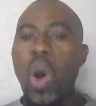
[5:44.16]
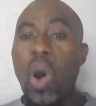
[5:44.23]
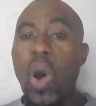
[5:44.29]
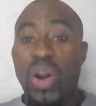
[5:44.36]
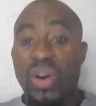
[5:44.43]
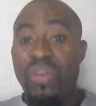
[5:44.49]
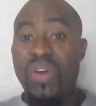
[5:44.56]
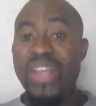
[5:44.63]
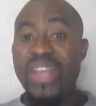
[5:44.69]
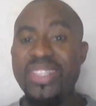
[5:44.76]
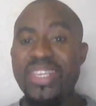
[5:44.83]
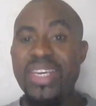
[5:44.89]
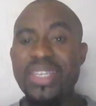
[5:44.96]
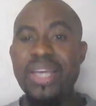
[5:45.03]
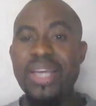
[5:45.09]
or
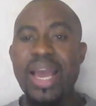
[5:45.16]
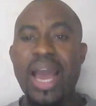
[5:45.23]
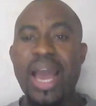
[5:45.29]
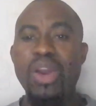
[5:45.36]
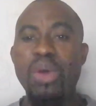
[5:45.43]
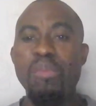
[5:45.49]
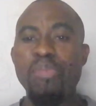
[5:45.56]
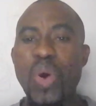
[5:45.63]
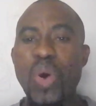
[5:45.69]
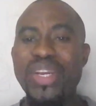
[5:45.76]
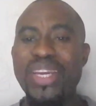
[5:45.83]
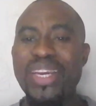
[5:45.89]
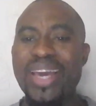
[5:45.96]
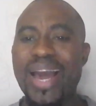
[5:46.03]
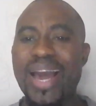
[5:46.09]
creating an
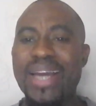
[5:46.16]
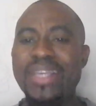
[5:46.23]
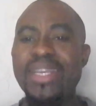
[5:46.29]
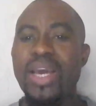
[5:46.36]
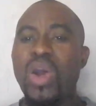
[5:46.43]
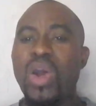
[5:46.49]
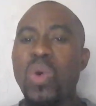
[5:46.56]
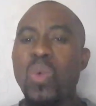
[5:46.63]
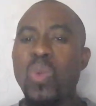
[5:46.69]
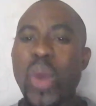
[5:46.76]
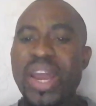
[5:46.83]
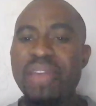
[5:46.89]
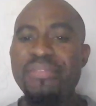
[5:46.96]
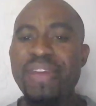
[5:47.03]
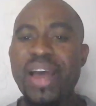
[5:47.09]
onboarding card
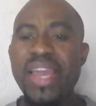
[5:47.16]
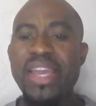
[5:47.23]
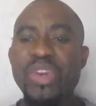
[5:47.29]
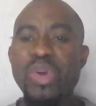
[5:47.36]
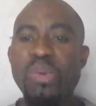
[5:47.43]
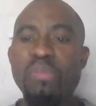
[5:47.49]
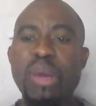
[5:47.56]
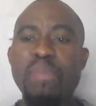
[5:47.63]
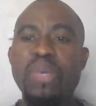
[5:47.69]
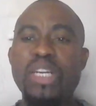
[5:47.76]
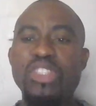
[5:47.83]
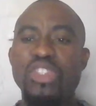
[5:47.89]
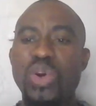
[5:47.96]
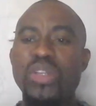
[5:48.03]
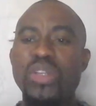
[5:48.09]
whenever a new
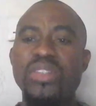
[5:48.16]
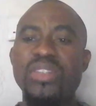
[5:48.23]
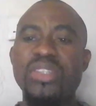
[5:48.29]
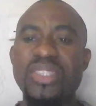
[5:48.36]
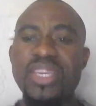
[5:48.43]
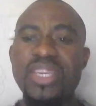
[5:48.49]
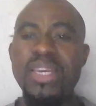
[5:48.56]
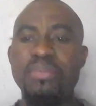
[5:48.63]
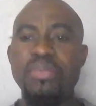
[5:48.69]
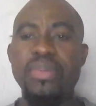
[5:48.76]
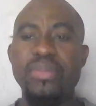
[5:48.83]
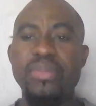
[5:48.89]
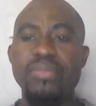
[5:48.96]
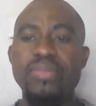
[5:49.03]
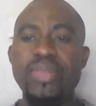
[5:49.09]
member joins the team.
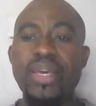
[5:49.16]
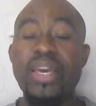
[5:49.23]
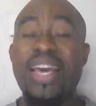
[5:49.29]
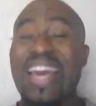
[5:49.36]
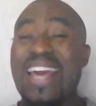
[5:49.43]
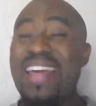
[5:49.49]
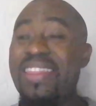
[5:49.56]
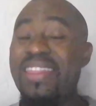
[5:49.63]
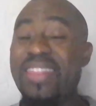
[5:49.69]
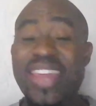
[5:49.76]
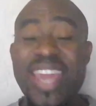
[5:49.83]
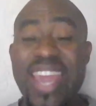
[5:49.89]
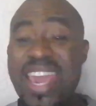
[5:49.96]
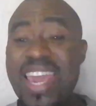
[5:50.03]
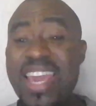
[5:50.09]

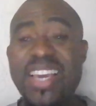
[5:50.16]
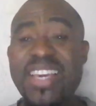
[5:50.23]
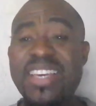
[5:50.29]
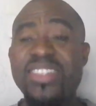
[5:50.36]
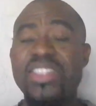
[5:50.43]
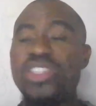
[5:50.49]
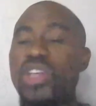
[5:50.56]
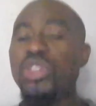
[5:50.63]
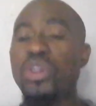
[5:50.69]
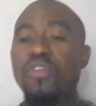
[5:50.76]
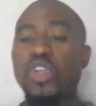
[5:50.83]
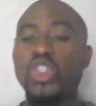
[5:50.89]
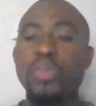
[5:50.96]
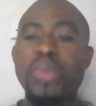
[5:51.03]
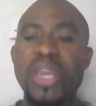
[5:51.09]
These sort
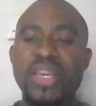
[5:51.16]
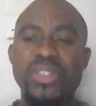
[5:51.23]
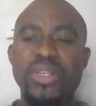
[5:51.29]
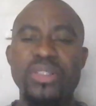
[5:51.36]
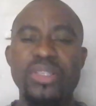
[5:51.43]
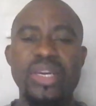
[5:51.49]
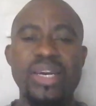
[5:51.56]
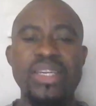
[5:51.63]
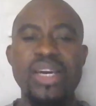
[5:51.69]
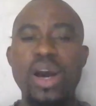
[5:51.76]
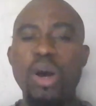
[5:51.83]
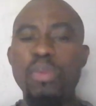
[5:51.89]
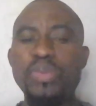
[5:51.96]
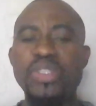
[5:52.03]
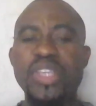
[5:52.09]
of automation can
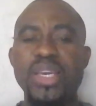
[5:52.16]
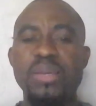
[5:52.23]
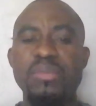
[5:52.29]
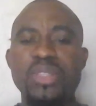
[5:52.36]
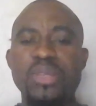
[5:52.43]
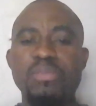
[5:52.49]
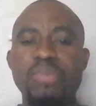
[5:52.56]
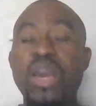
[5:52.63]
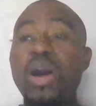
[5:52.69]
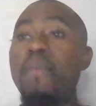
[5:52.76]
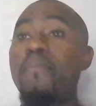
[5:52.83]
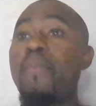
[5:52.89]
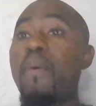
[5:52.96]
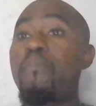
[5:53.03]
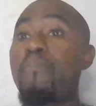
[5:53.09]
help teams
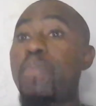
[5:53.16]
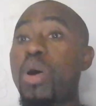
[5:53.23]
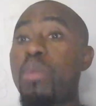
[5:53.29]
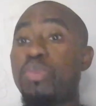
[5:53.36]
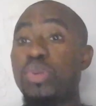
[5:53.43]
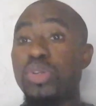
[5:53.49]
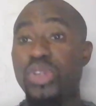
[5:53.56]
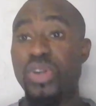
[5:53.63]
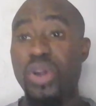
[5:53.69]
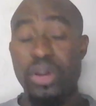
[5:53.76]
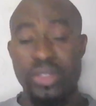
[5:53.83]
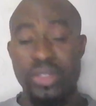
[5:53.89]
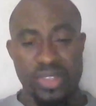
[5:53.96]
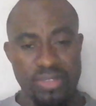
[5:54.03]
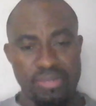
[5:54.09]
become more
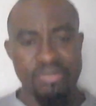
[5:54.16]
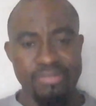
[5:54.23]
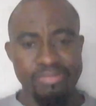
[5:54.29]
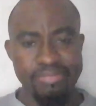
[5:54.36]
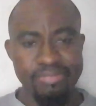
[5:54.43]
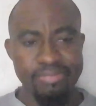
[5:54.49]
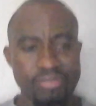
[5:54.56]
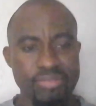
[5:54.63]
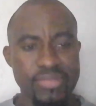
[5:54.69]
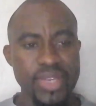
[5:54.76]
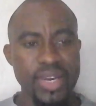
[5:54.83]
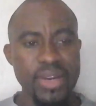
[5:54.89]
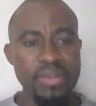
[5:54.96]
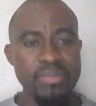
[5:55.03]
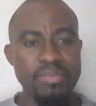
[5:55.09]
productive.
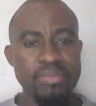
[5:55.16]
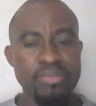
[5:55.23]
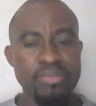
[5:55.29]
Yeah.